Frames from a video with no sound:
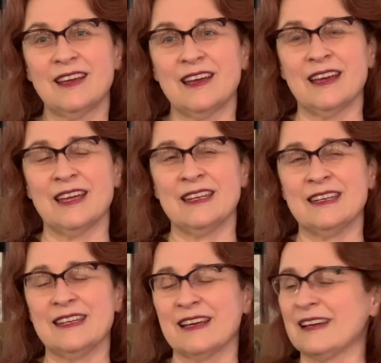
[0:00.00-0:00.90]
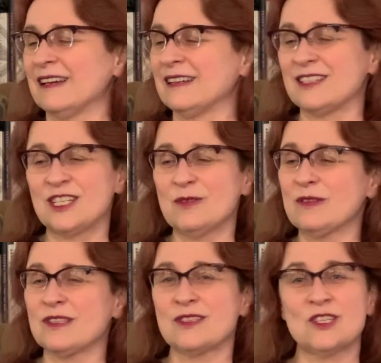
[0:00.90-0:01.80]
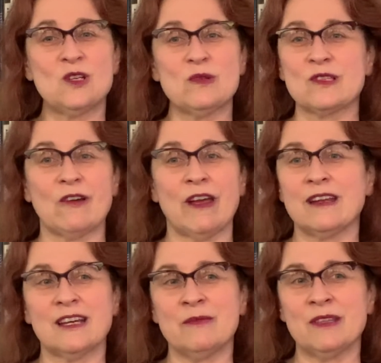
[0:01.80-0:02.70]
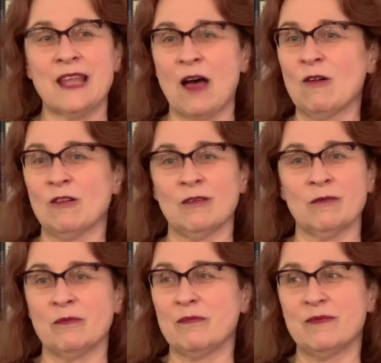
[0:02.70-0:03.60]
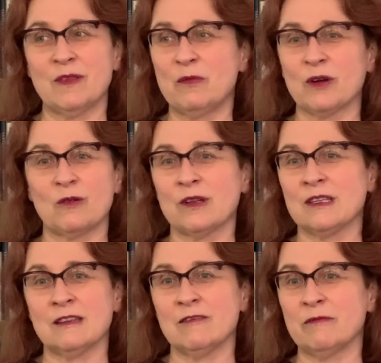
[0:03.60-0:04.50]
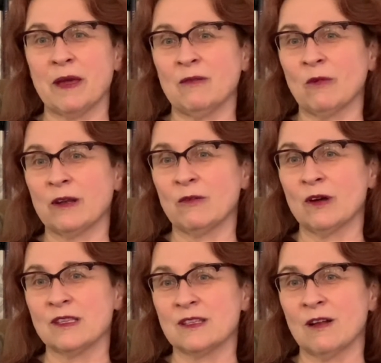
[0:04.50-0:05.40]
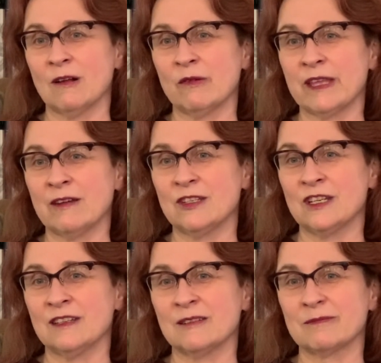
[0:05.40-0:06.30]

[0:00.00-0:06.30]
and uh, she was she was great. I mean, that whole, the book wouldn't have been what it was at all without Jean.